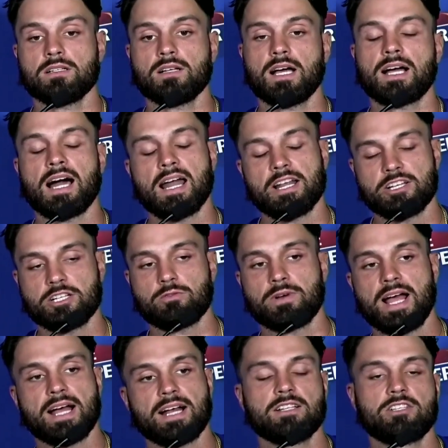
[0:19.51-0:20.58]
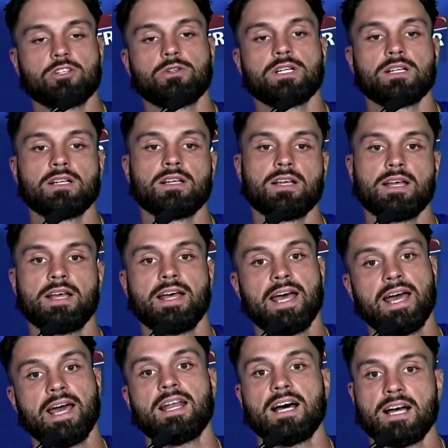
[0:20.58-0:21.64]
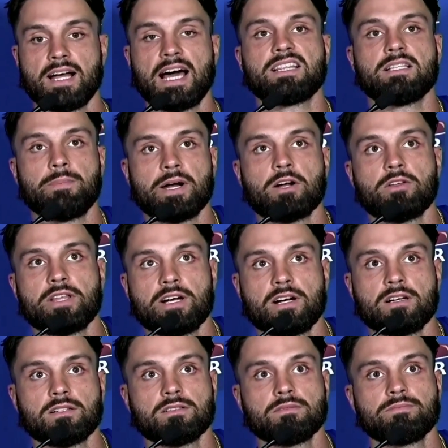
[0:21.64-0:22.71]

I kind of just reacted to it, and I got the barrel there.